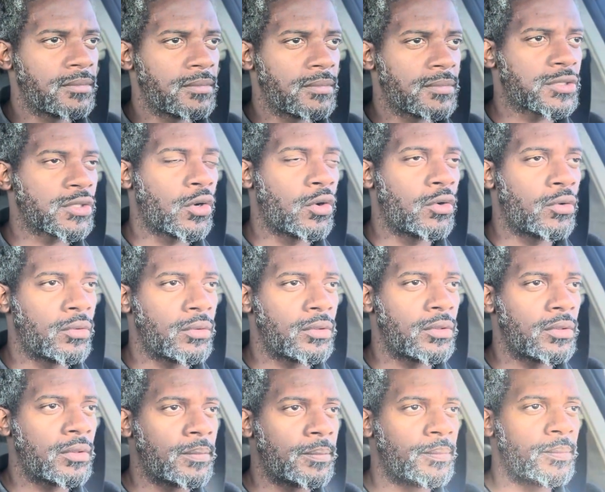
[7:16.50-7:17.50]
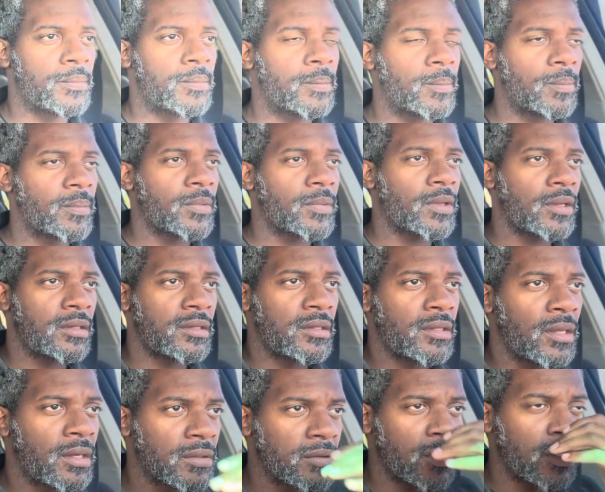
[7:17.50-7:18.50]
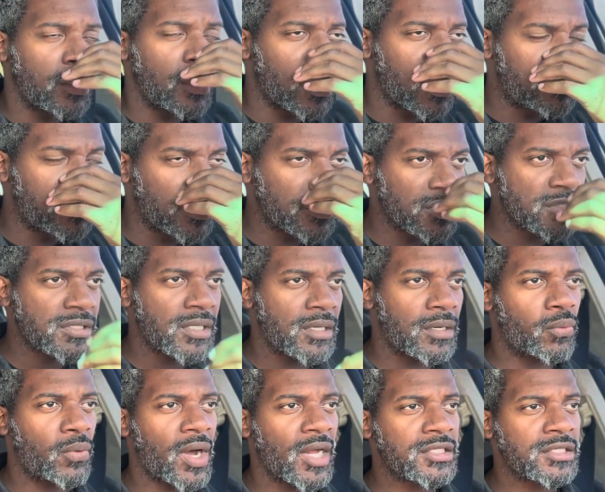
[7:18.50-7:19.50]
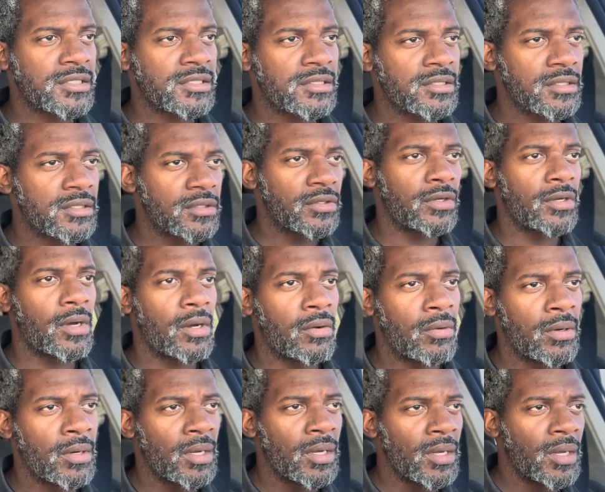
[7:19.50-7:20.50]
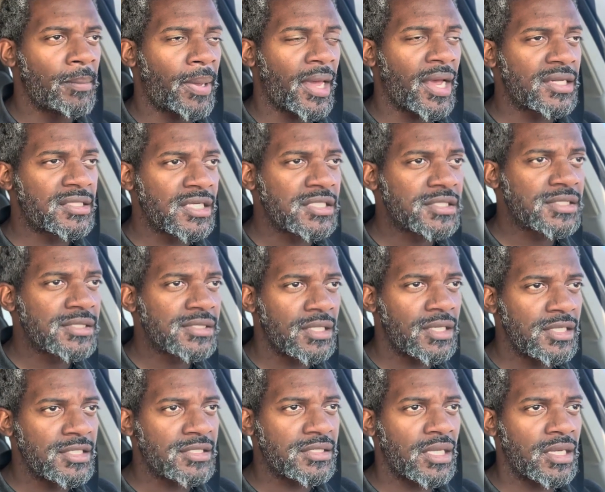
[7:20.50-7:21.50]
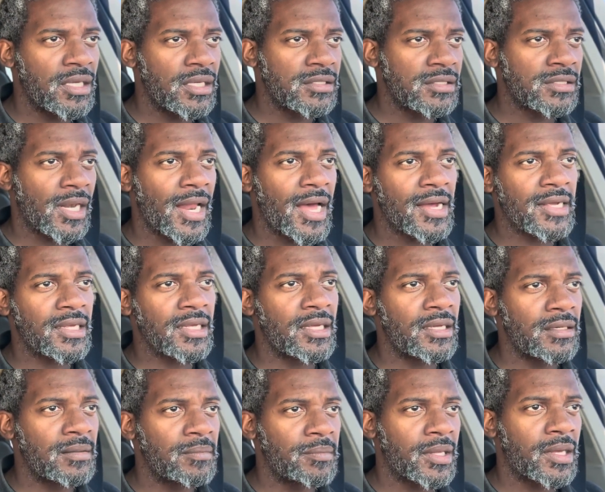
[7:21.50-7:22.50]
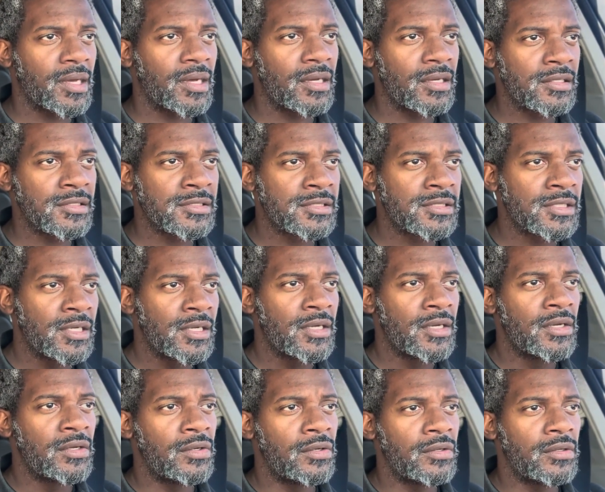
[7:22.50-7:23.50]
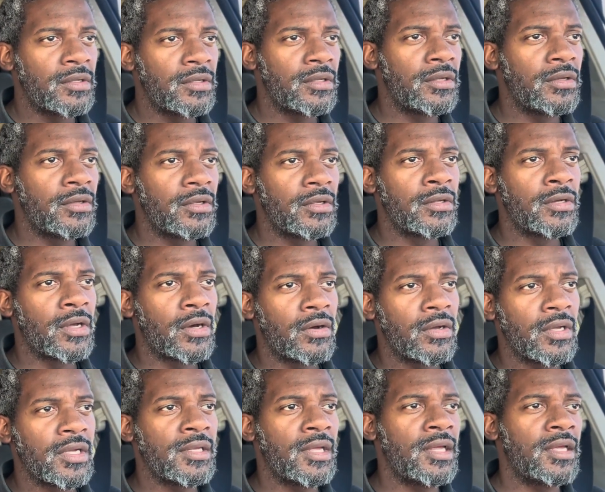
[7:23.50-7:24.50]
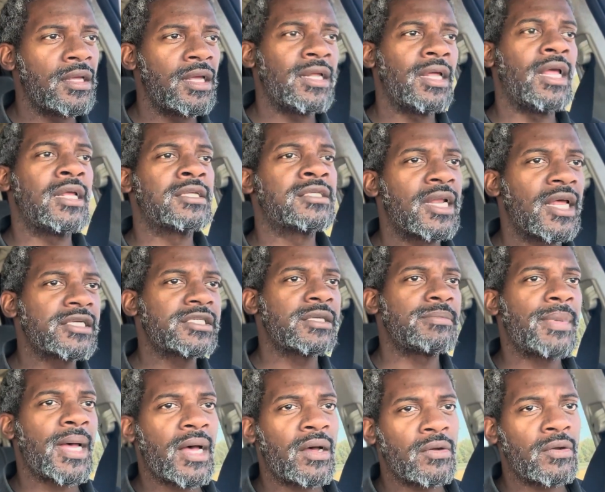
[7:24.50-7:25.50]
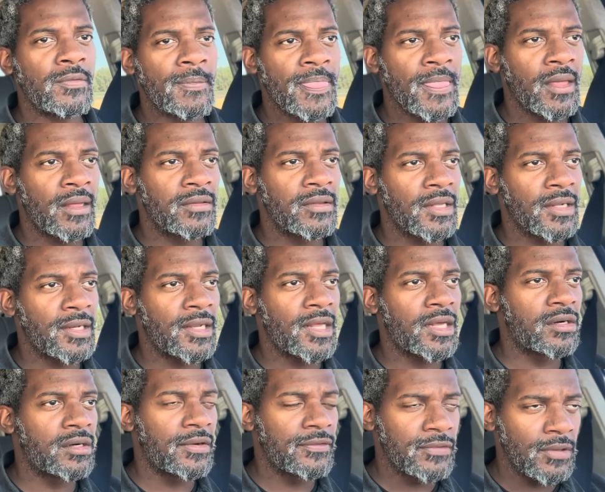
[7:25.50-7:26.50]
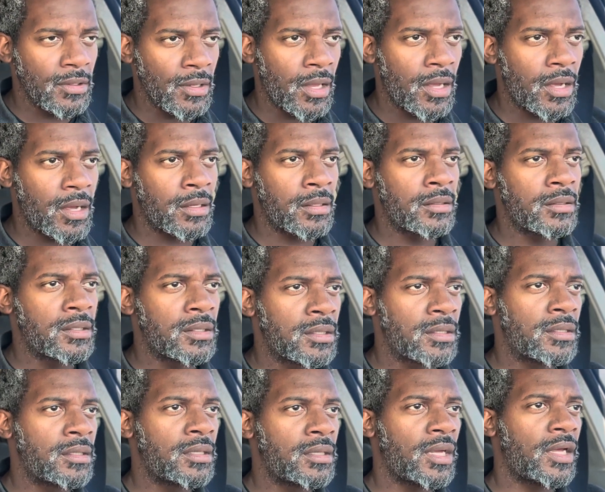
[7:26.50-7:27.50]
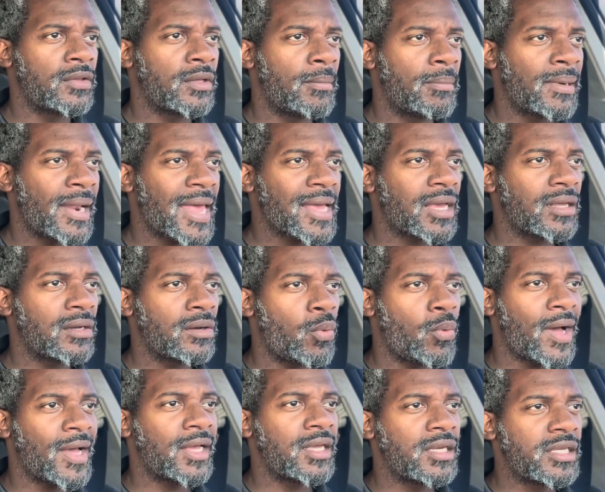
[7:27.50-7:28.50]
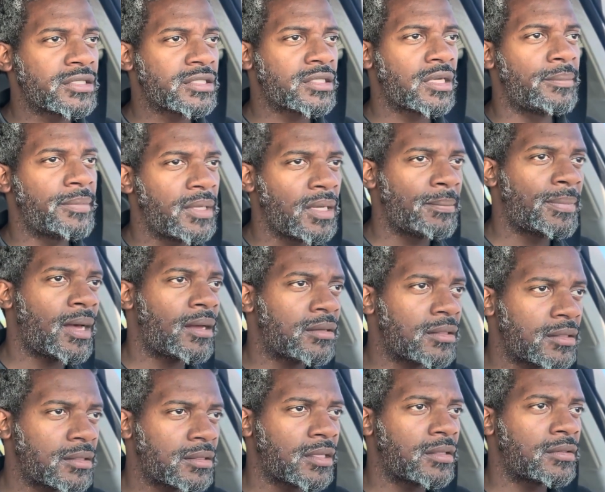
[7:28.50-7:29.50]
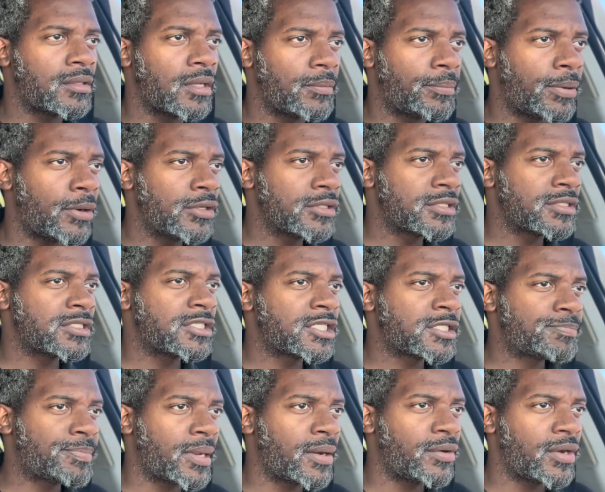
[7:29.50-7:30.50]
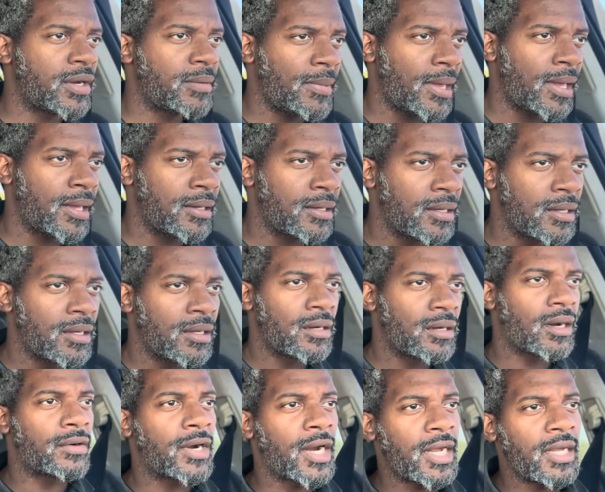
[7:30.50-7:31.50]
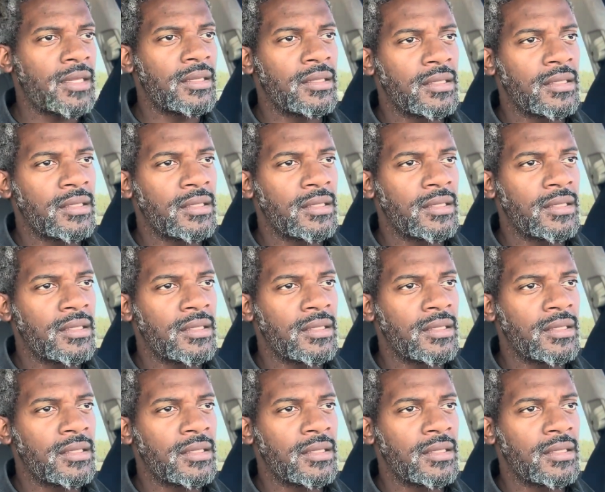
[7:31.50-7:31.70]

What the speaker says: So the younger brothers that are watching, you know, pay attention to these things, lock in, because you know, it's less about the letter of the law and the black and the white, and it's going to be about the person's spirit, man. All right?